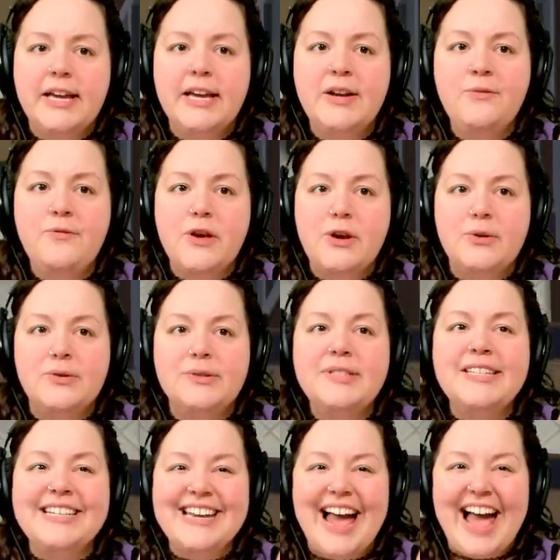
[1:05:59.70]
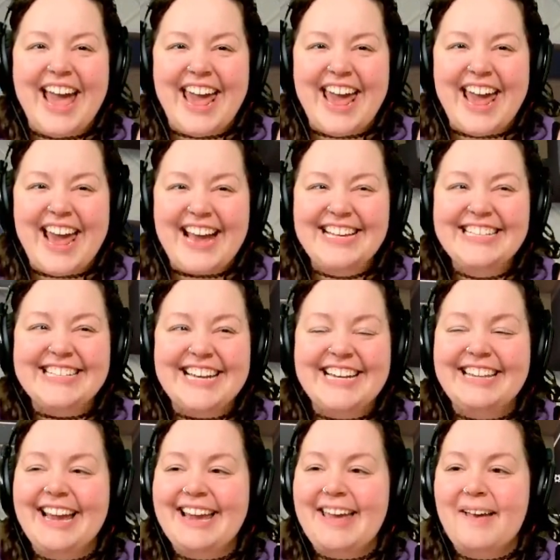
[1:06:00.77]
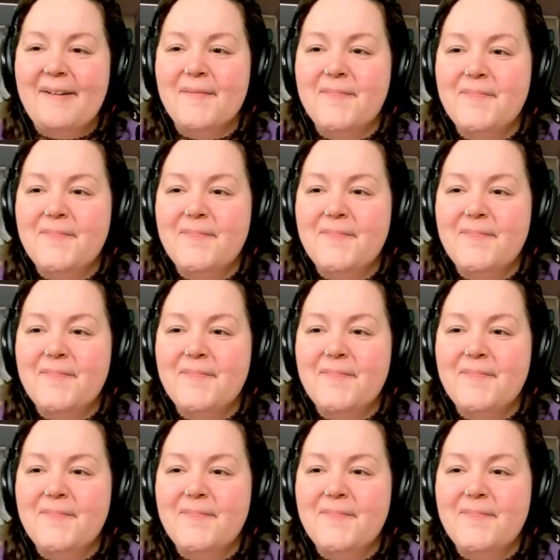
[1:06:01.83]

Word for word: confused. Nice. I like it